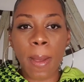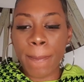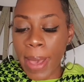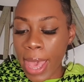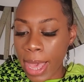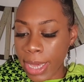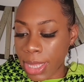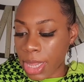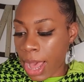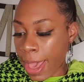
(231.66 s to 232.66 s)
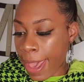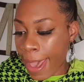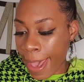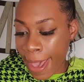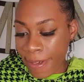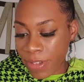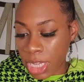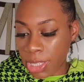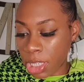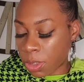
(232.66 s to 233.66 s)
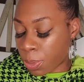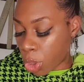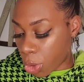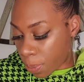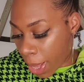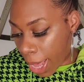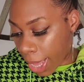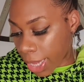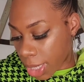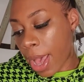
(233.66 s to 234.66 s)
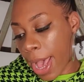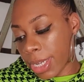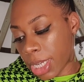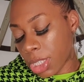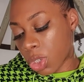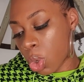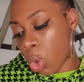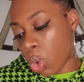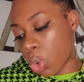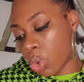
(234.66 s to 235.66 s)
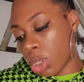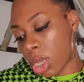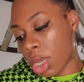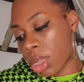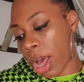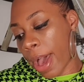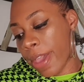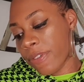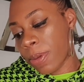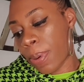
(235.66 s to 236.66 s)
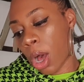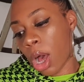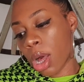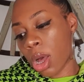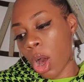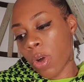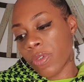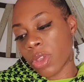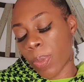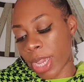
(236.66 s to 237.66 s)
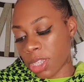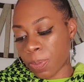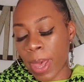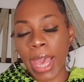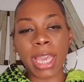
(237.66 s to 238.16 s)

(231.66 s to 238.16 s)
bag that I have is this blue bag, and it is called the Ivy Park over the waist bag.